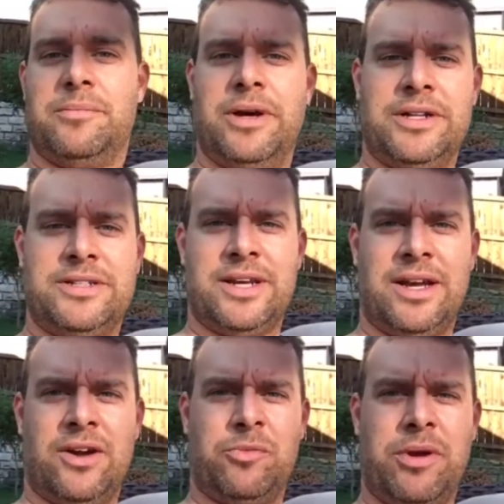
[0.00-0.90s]
But
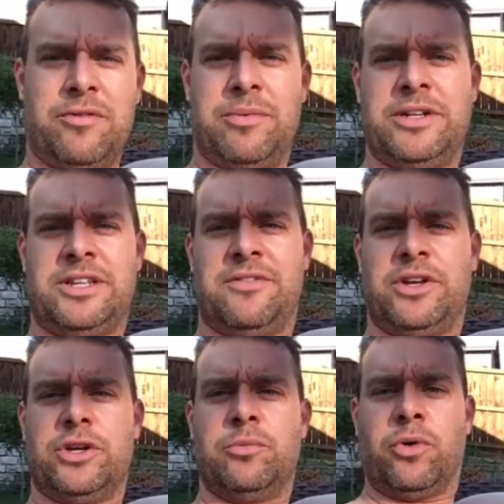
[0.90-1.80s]
I hope everybody's having
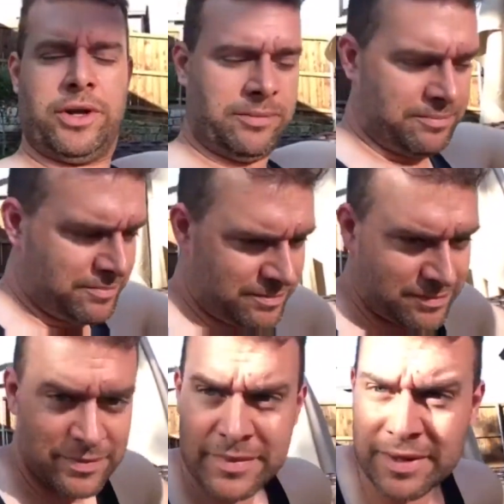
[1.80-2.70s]
a good morning.
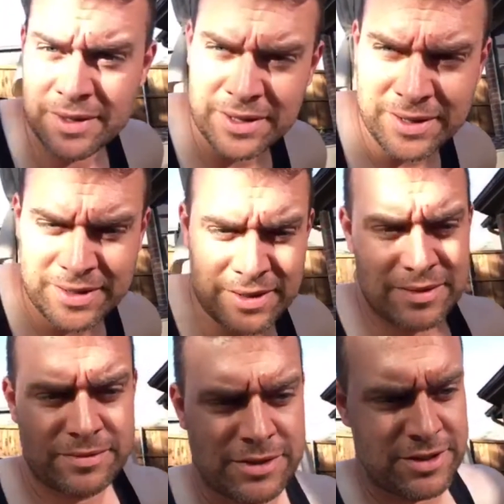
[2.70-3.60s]

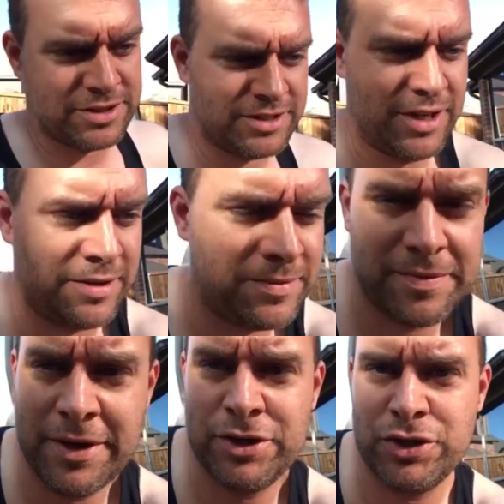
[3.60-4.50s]
Just
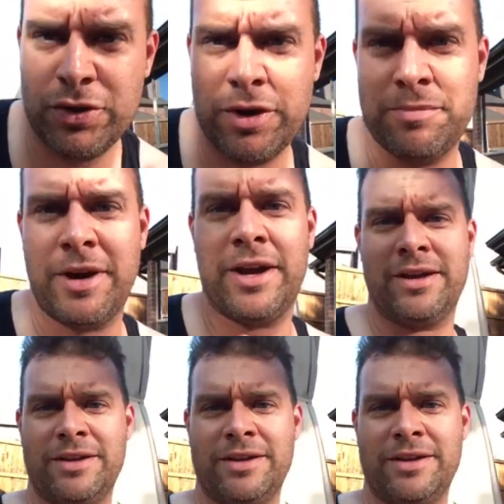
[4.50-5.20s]
enjoyed my